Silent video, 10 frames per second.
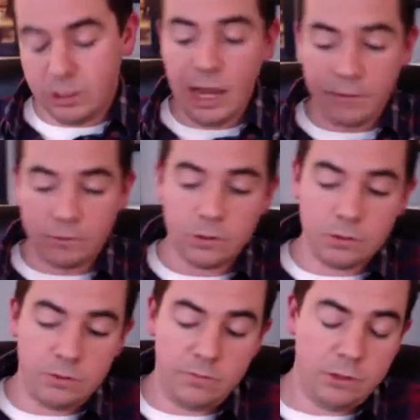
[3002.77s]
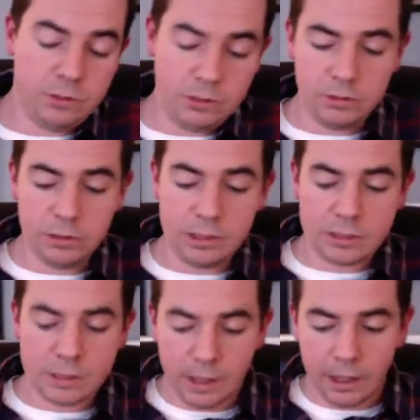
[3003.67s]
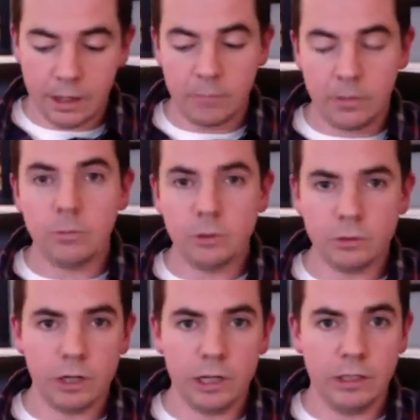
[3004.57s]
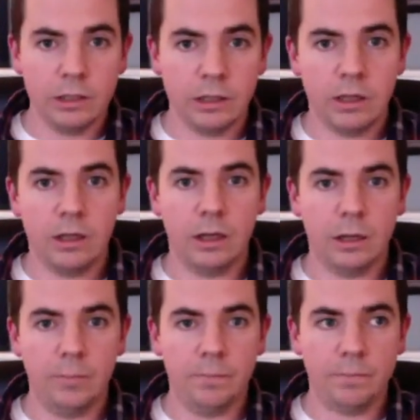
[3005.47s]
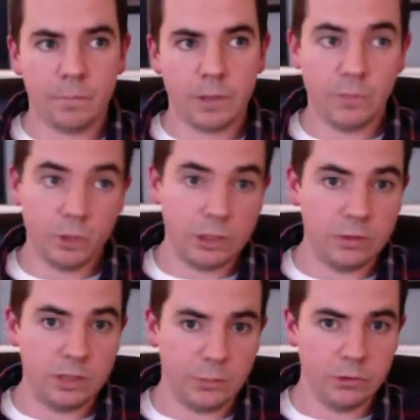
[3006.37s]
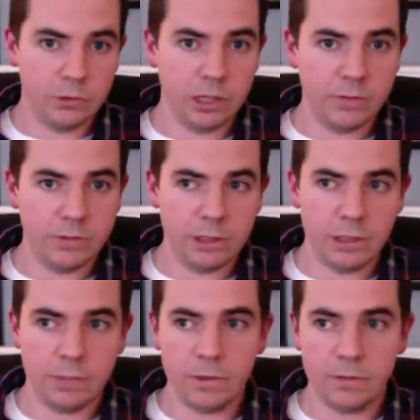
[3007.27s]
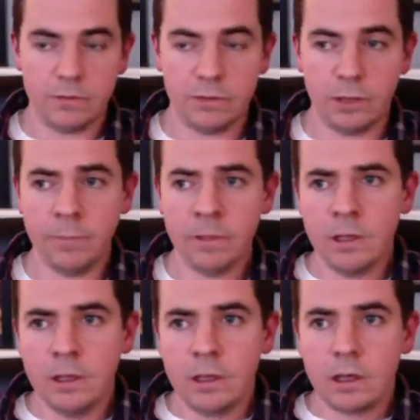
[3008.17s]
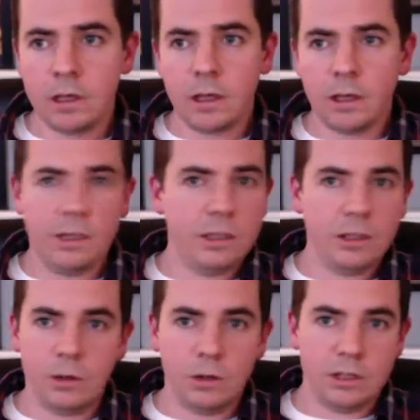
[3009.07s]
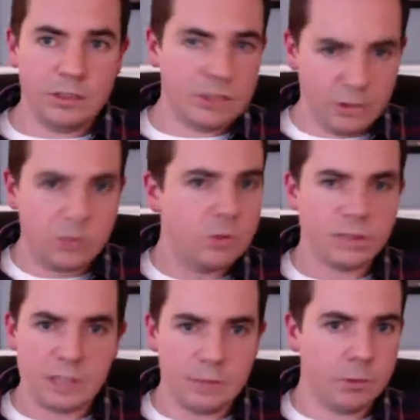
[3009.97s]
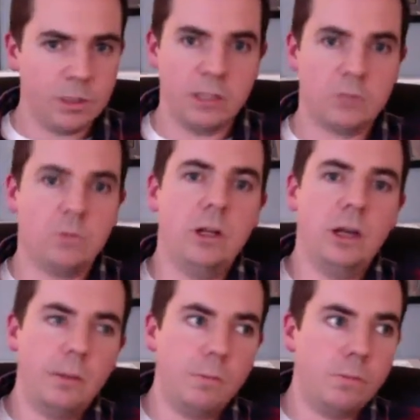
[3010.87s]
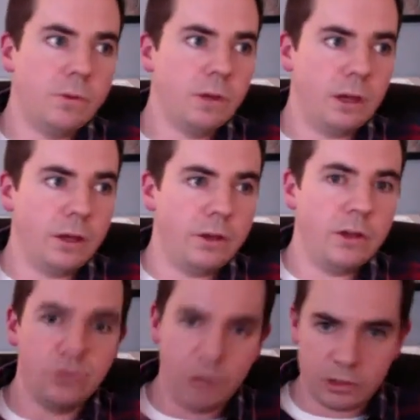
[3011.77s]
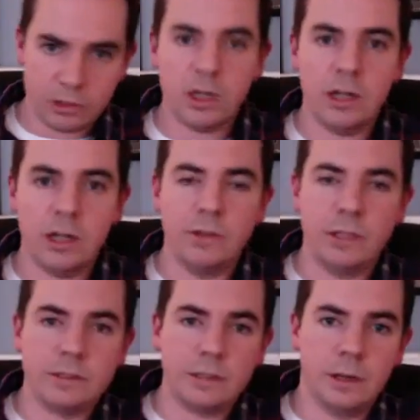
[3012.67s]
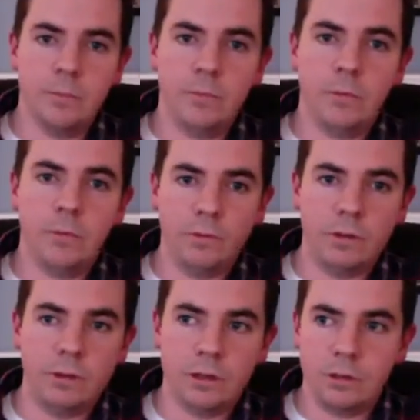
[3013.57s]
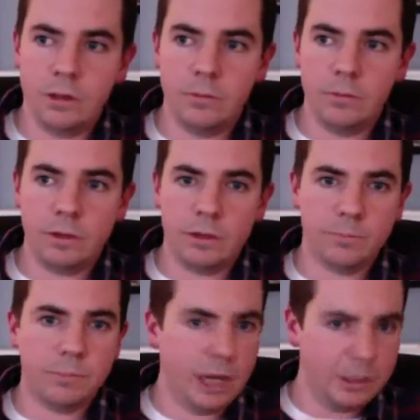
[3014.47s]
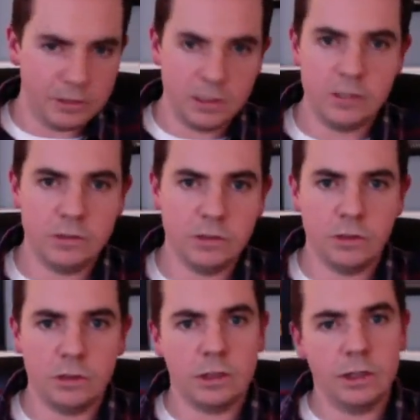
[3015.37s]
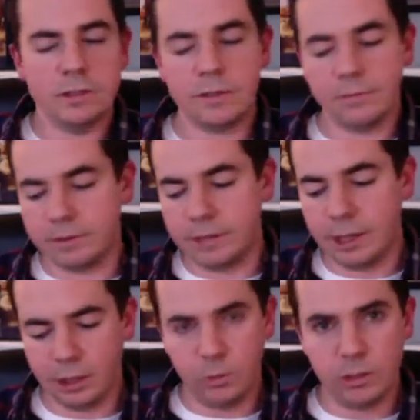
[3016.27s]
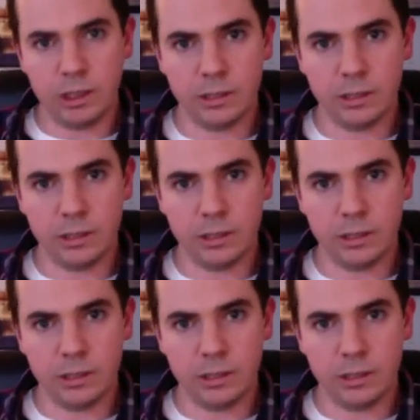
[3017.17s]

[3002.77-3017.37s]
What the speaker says: after the VOD release a Blu-ray, if we can do that Blu-ray of the film. Doing the same thing we did this one, a director's cut of it, more of the behind the scenes look and stuff like that, like we did